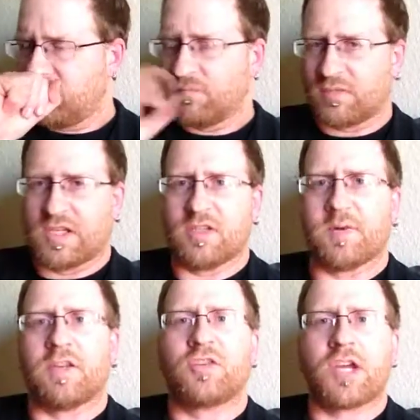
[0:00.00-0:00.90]
Excuse
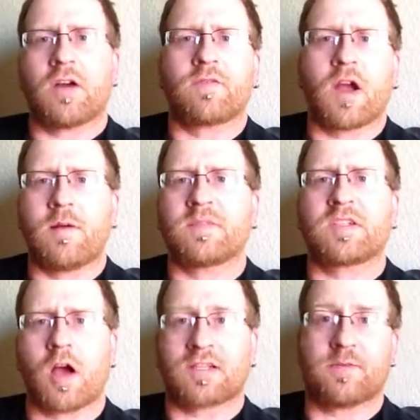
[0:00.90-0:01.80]
me. Sheriff comes,
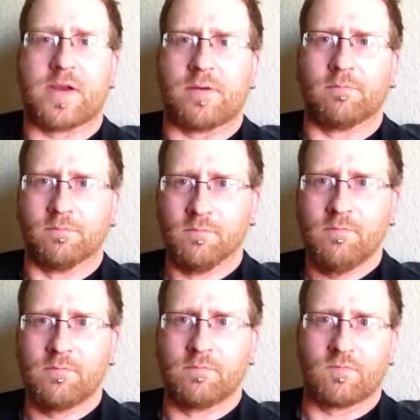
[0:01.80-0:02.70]
talks to me,
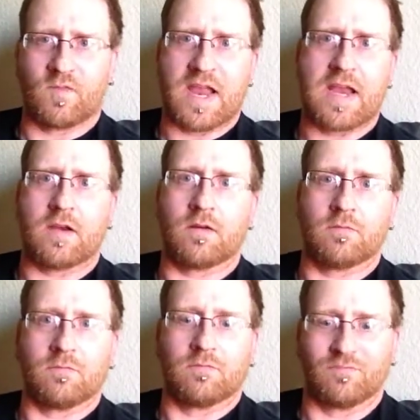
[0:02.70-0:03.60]
then
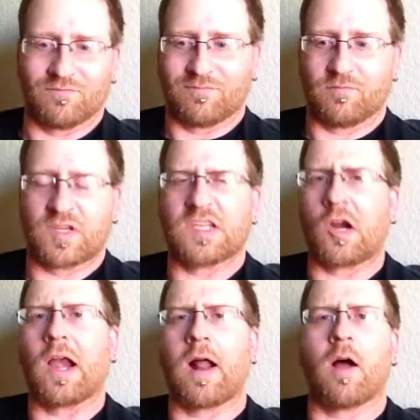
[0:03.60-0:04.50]
says,
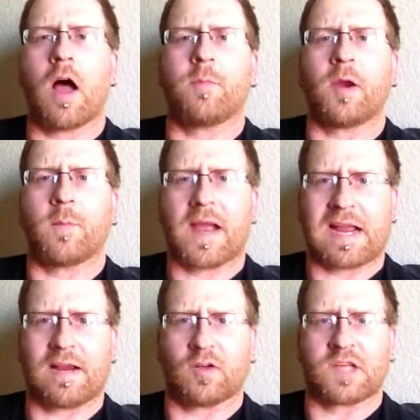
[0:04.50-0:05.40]
alright, I'll be right back. I
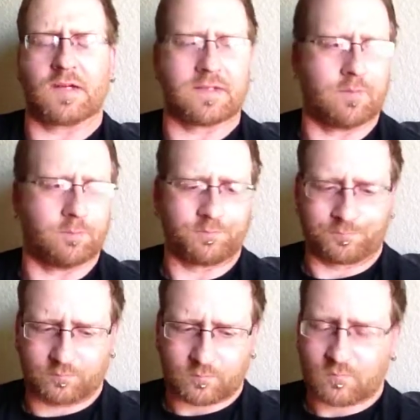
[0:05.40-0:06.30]
gotta go talk to him.
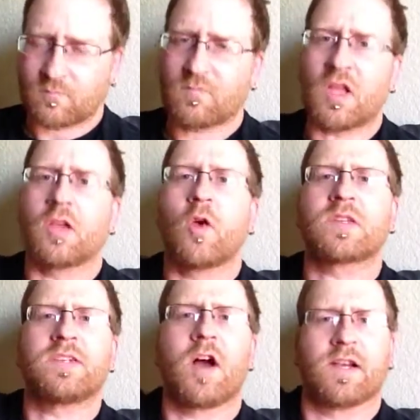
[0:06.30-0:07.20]
Goes
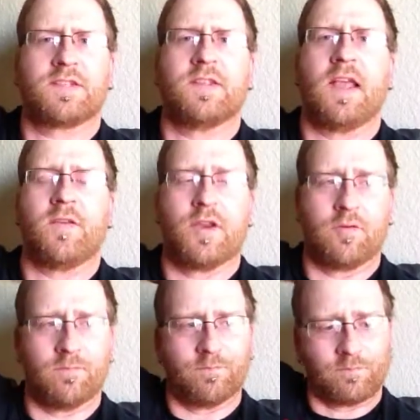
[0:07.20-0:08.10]
and talks to the other dude.
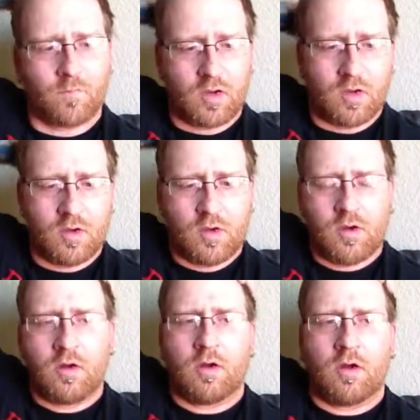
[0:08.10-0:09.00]

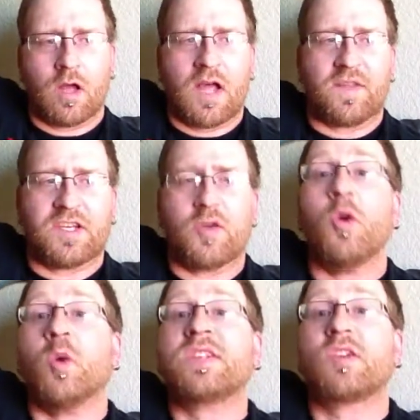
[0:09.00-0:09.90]
The dude
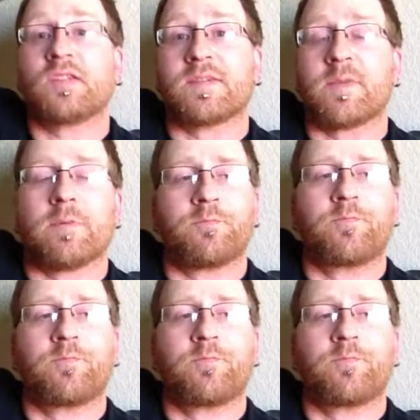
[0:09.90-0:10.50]
who assaulted me.